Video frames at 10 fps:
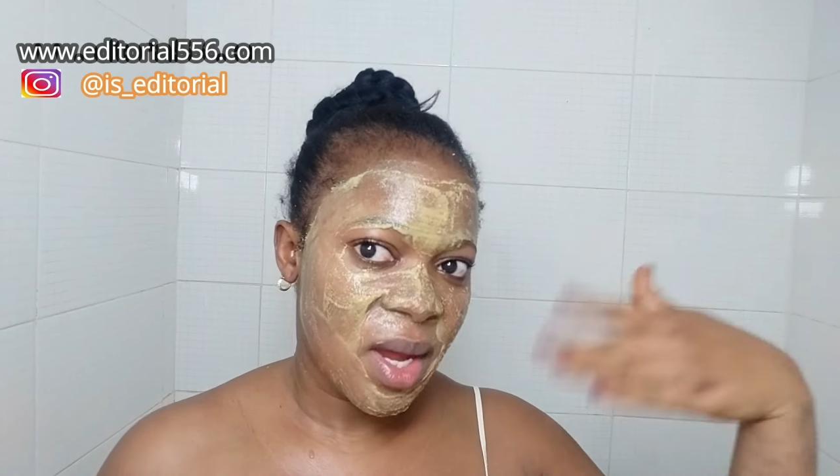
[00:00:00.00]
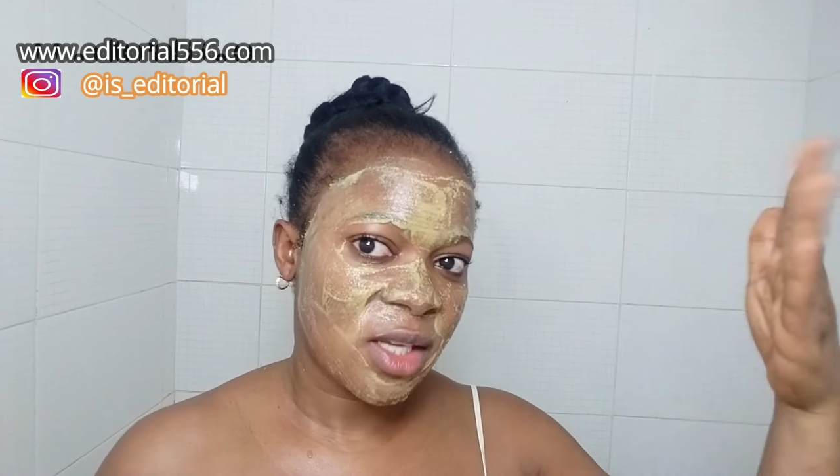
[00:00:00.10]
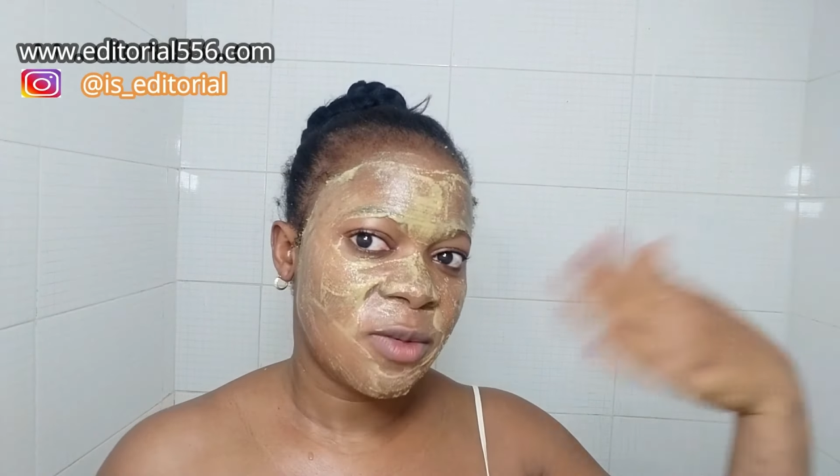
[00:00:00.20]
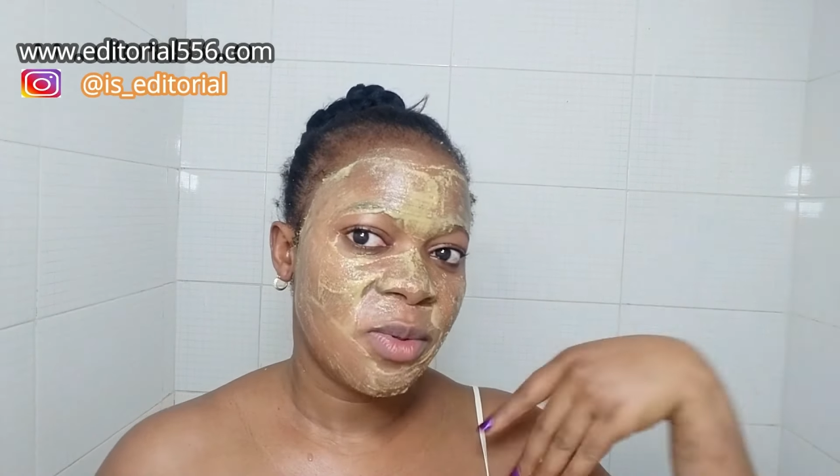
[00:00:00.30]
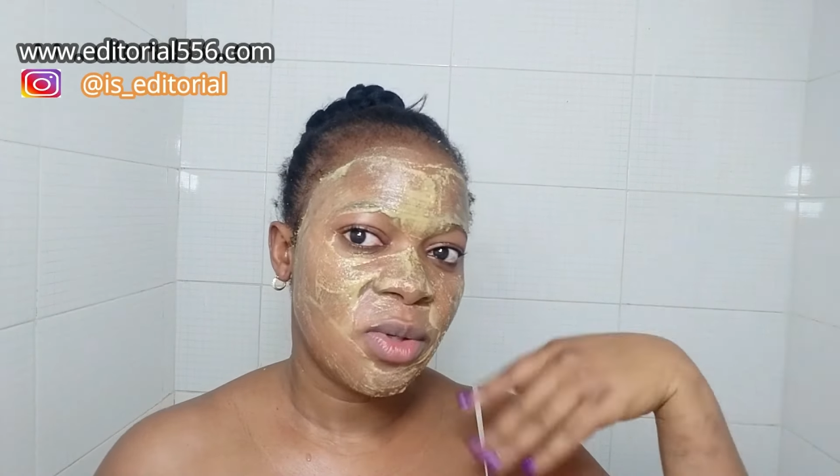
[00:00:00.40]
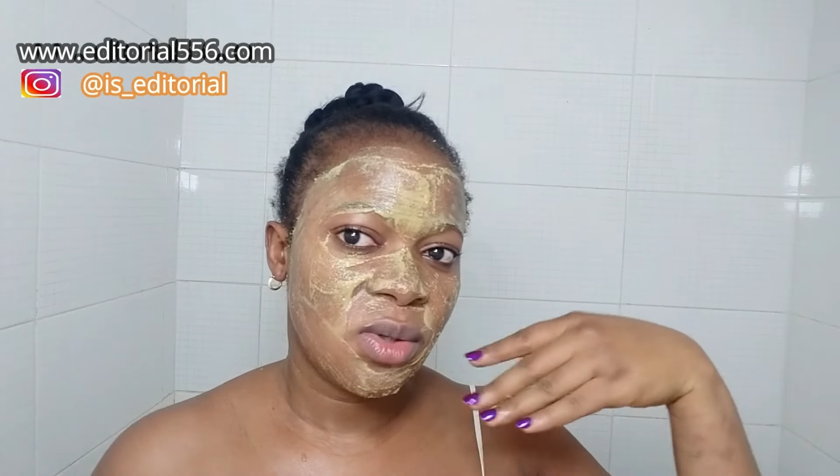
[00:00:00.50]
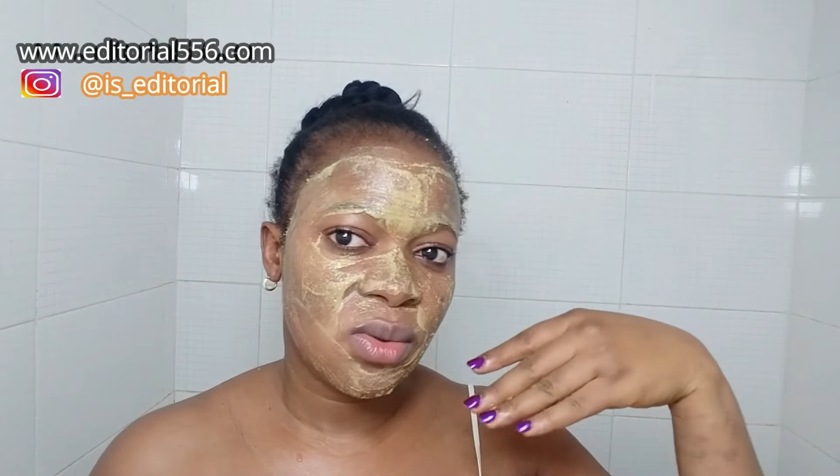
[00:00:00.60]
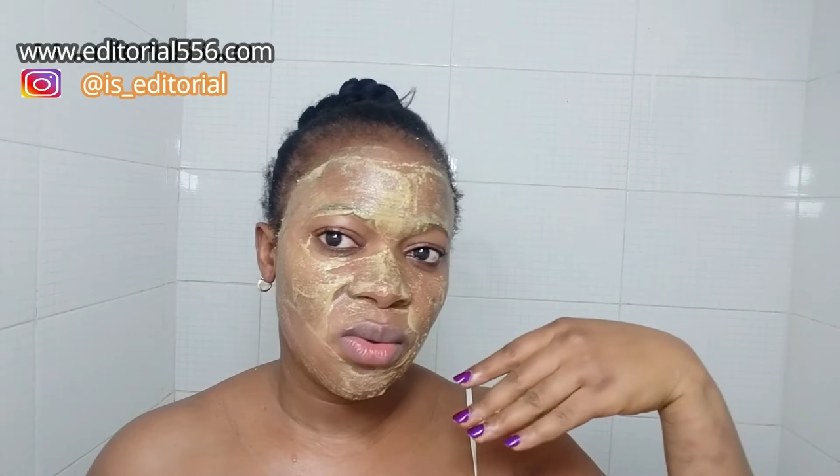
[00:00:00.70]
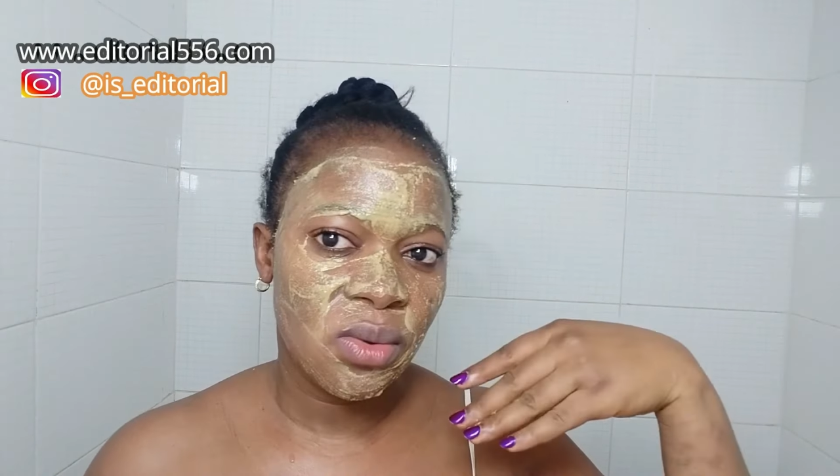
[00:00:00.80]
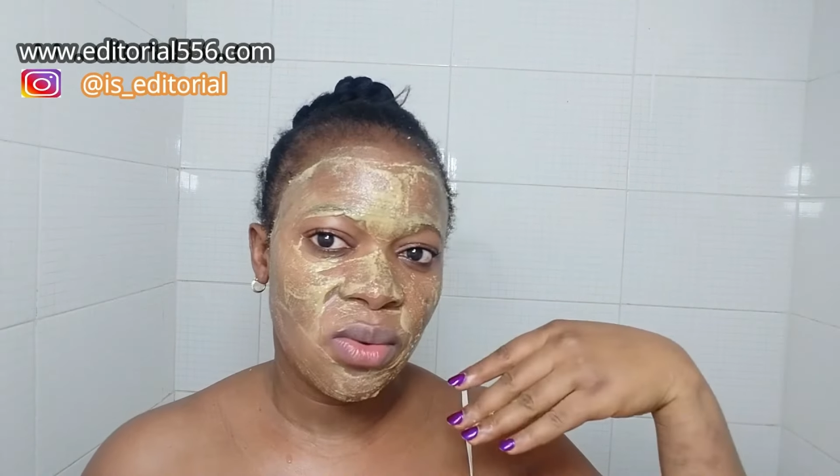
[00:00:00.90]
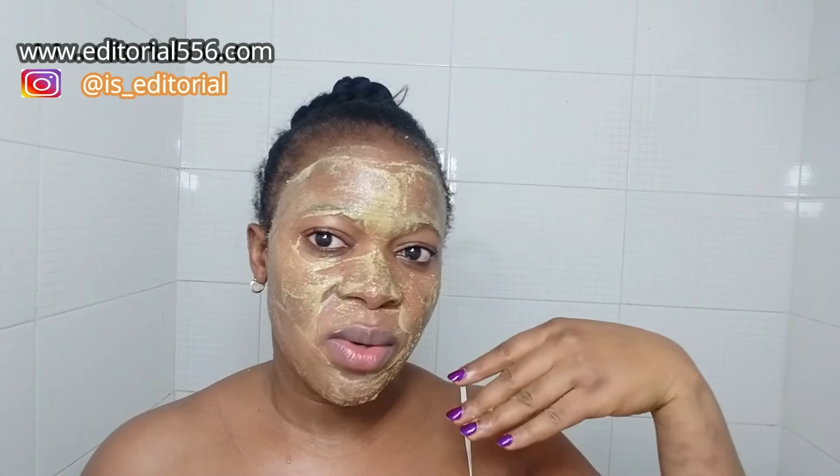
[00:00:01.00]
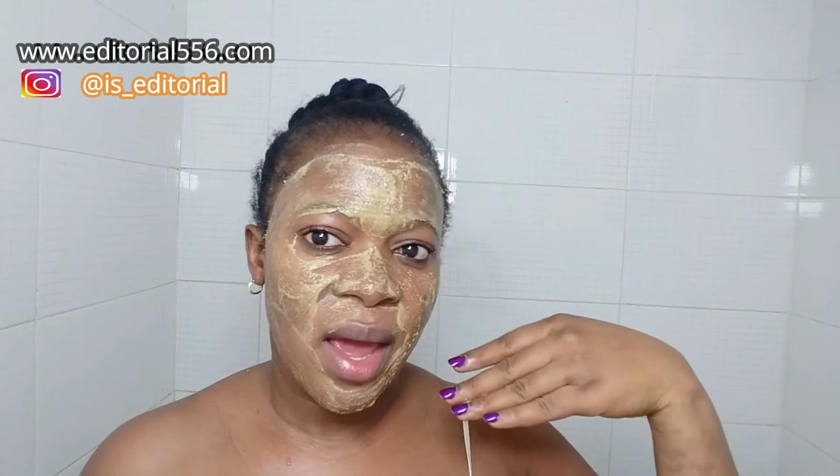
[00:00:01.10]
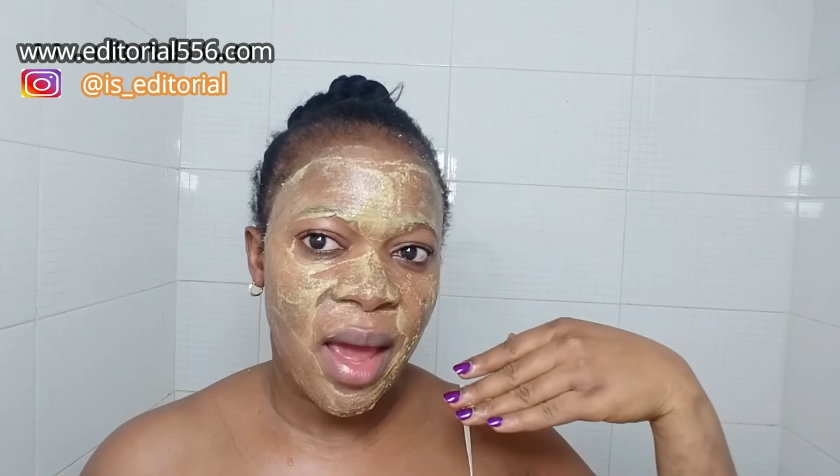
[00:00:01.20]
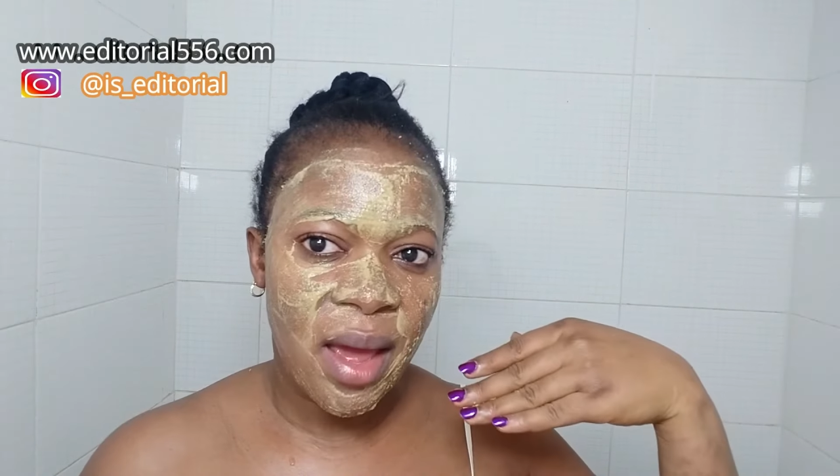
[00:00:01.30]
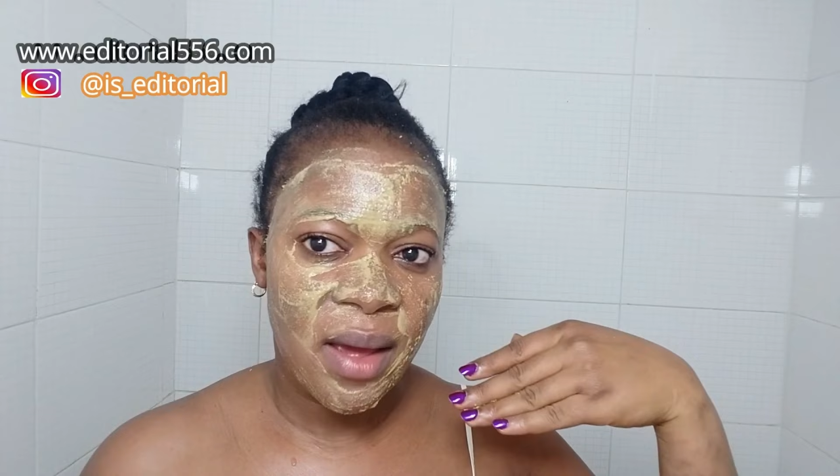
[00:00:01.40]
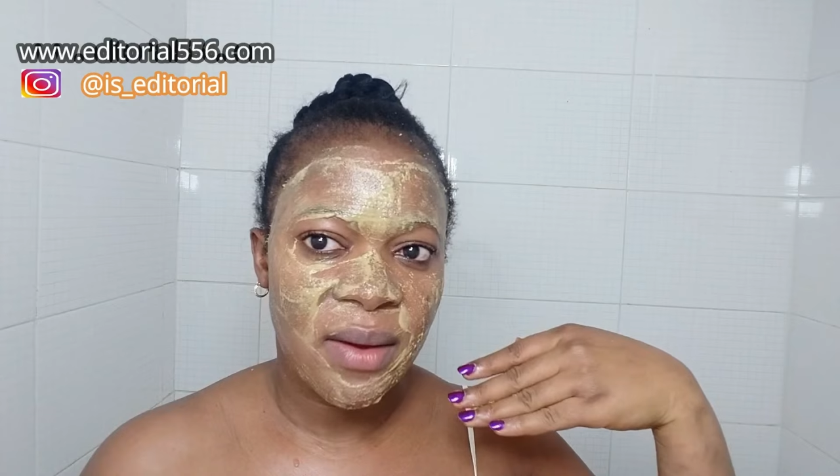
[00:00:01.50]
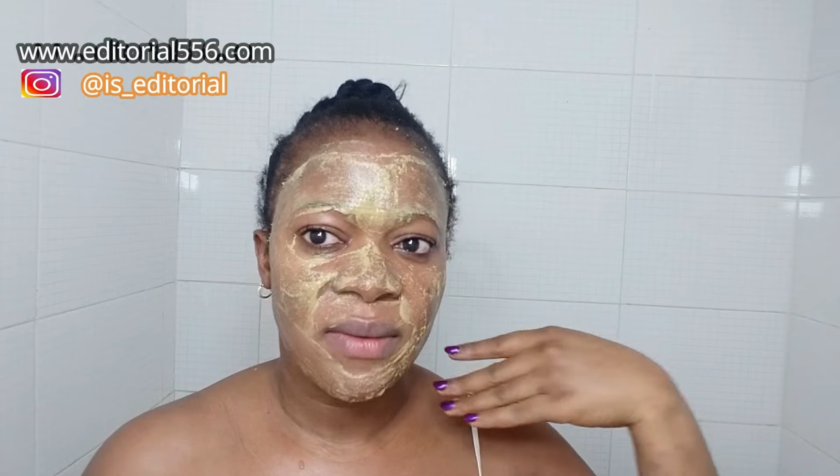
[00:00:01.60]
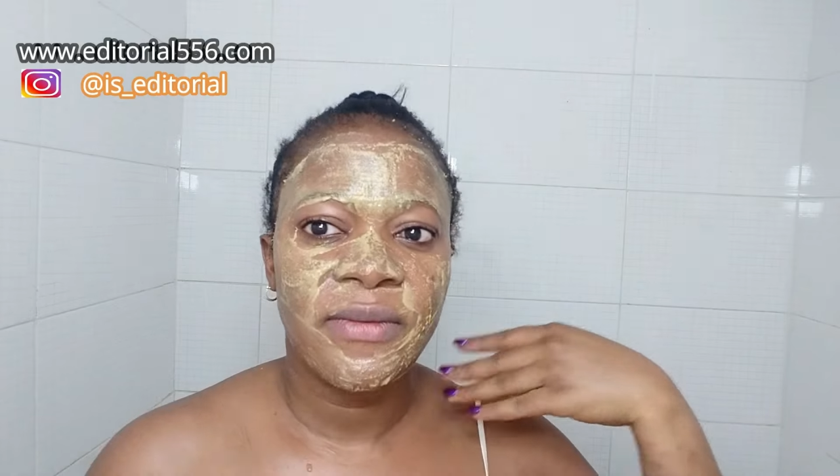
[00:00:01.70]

exposed to hair